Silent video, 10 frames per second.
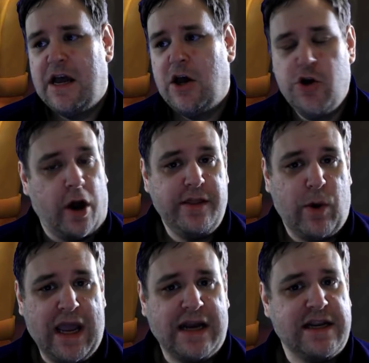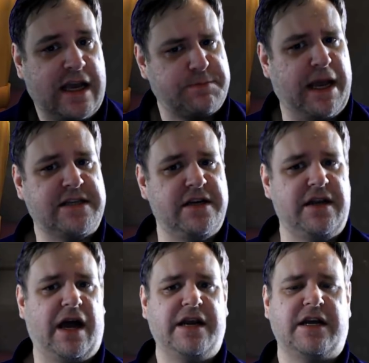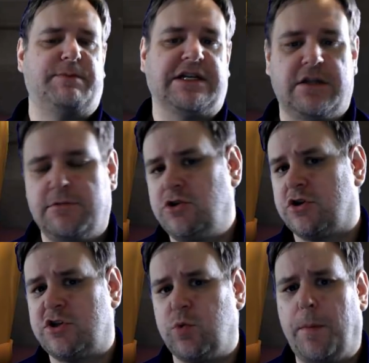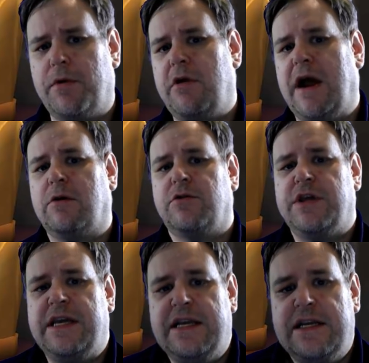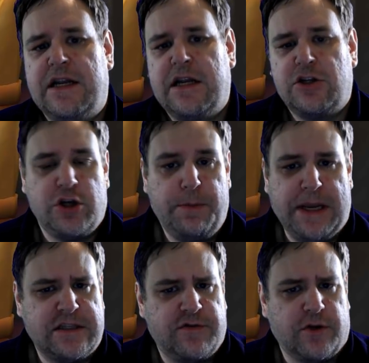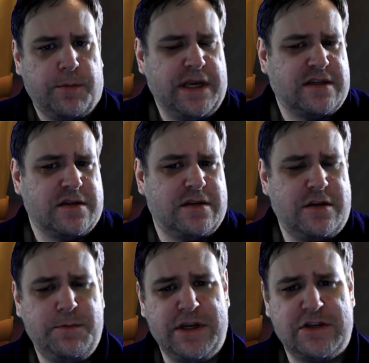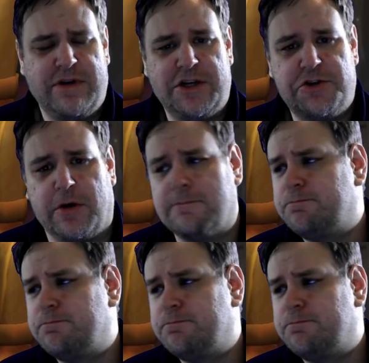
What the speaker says: Not in the way I'd expected. I'd expected them to just swap around the 2-piece and the 4-piece because the 2-piece is really strong.